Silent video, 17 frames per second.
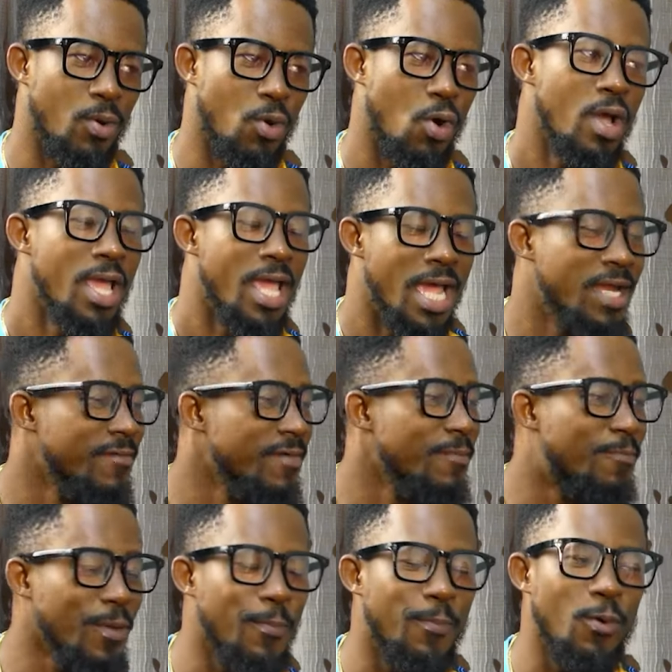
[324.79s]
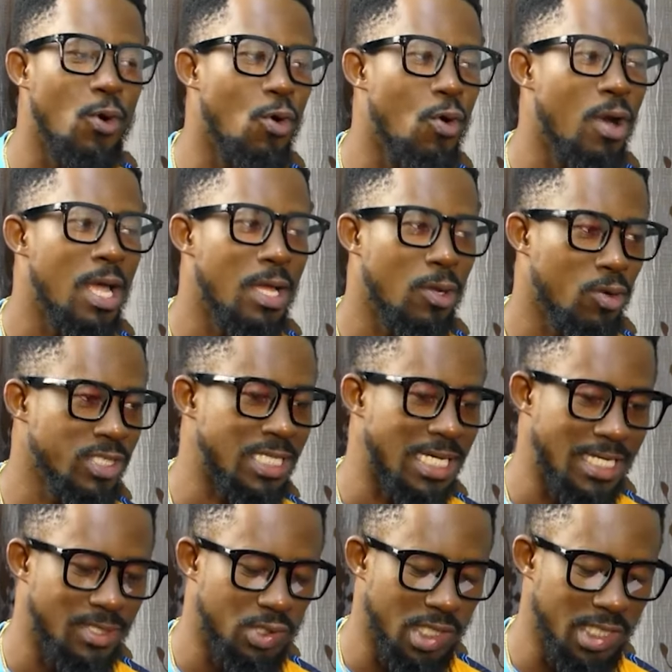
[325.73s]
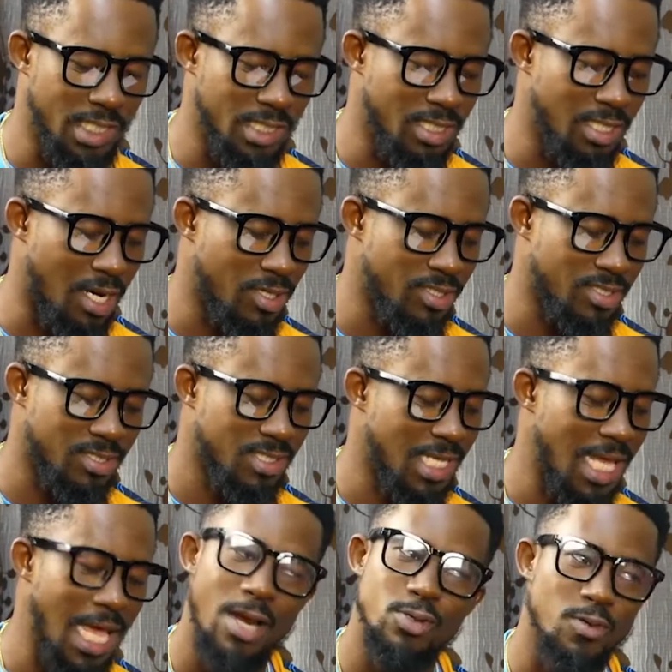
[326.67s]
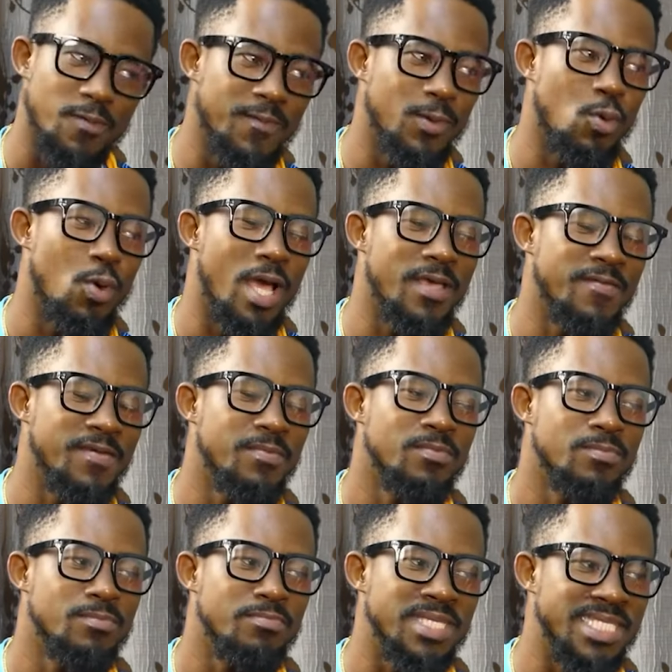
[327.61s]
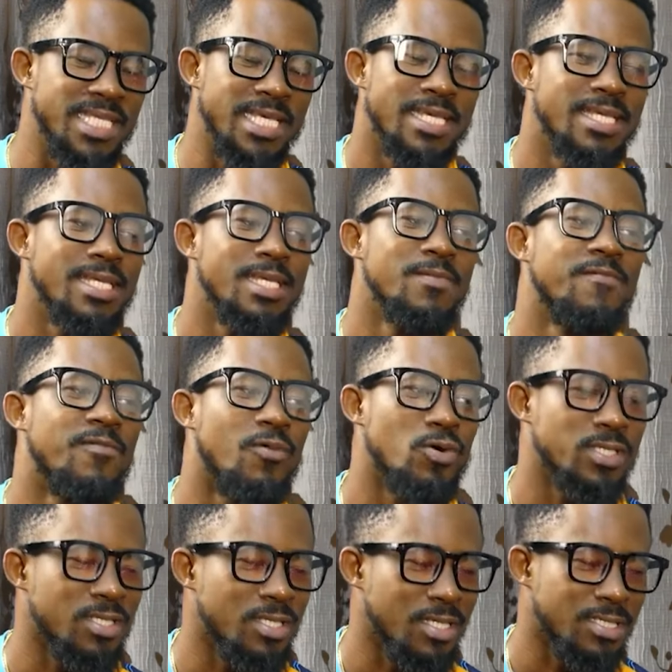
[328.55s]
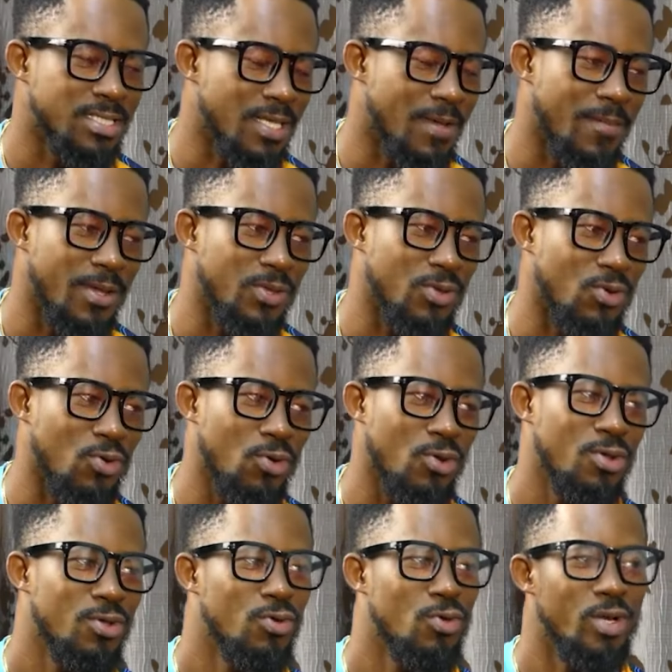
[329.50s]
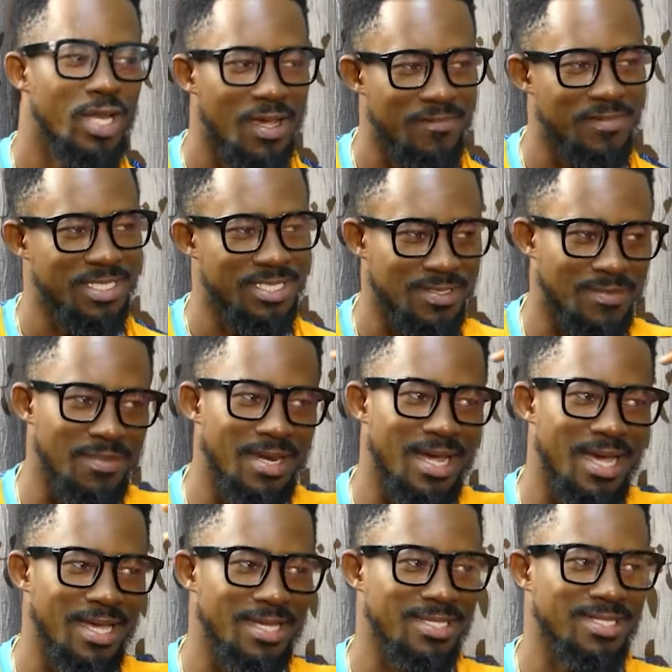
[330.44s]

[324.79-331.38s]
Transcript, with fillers: it. And even people because at the training grounds, a lot of people were even mistaking him for Semenyo. Mm. Really have a mm, similar hairstyle.